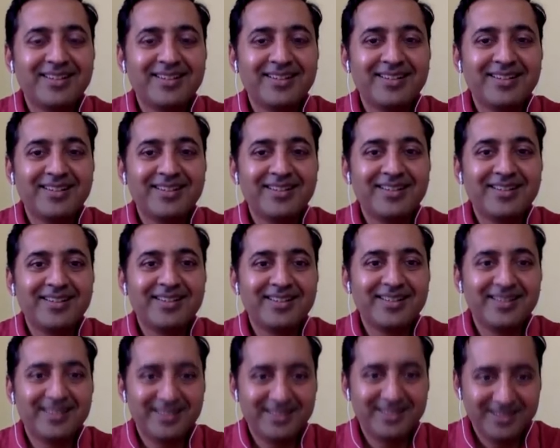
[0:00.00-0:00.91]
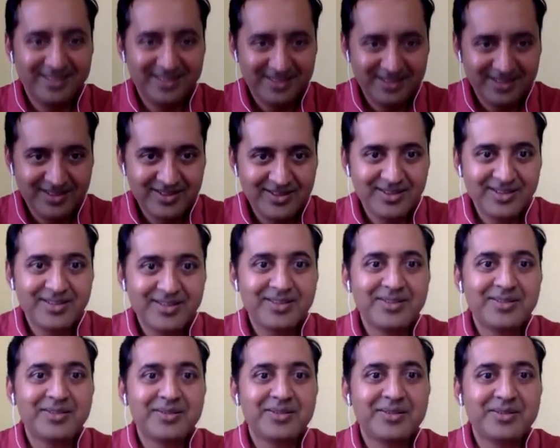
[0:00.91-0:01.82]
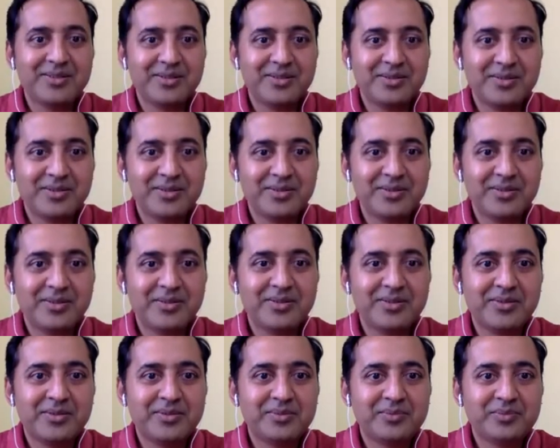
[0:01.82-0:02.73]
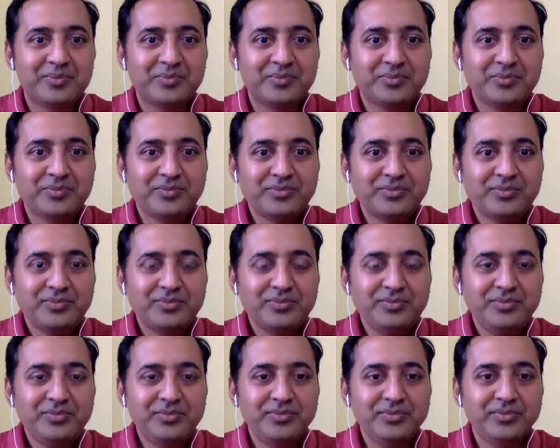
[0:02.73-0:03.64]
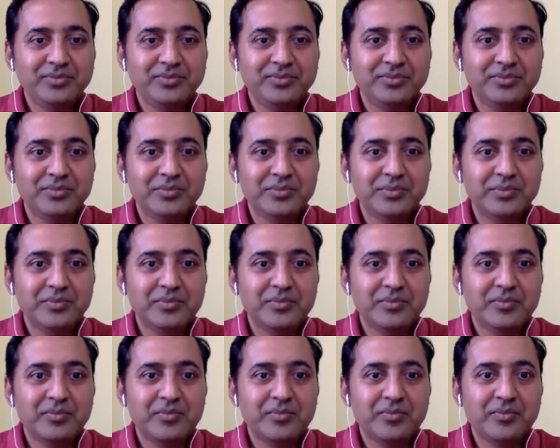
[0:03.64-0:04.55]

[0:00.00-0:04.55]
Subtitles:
(not speaking)